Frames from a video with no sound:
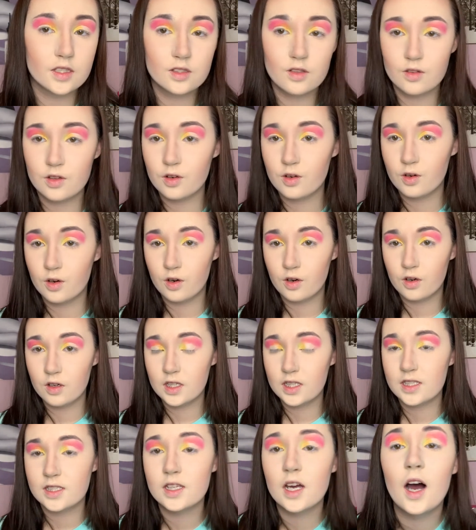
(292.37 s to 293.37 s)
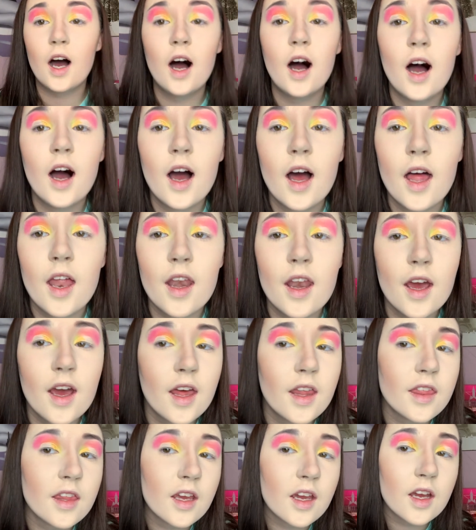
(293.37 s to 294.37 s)
so the gold is on. I
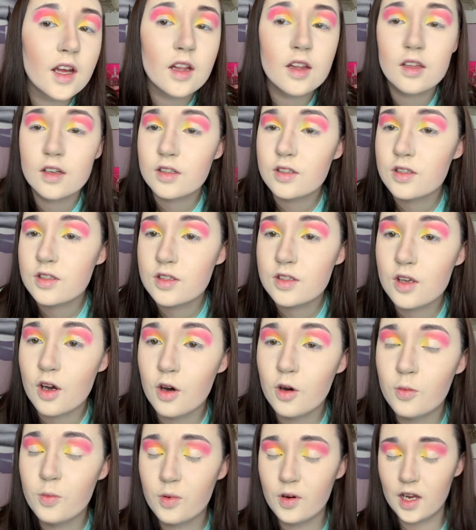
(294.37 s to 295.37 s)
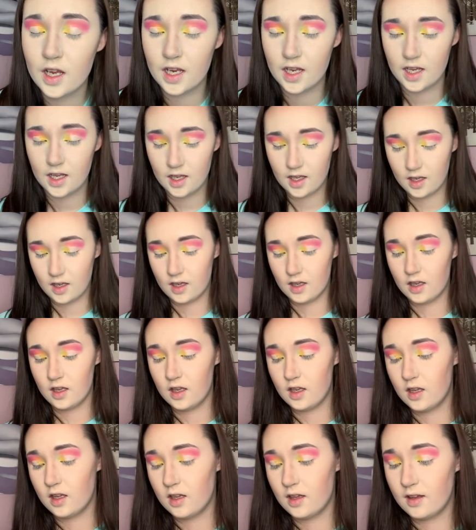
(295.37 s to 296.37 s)
think it looks so pretty.
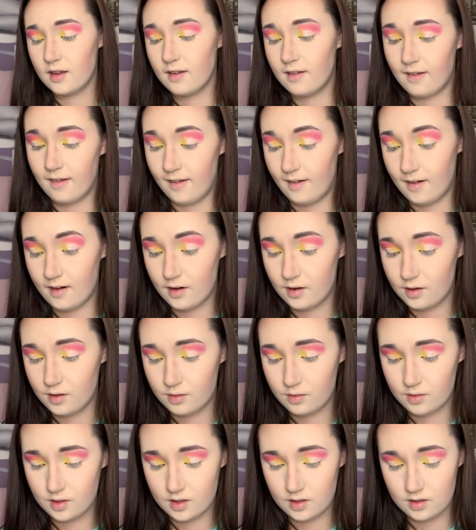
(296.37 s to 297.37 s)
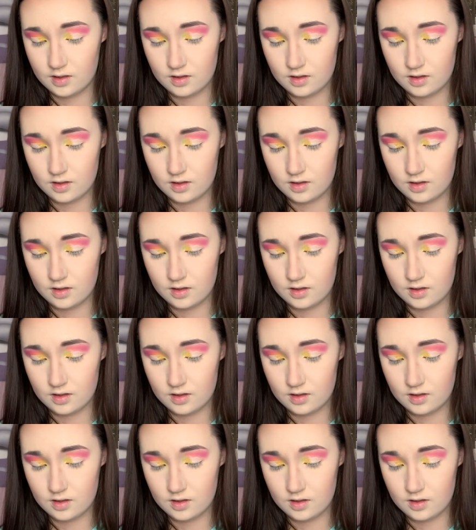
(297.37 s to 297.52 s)
Now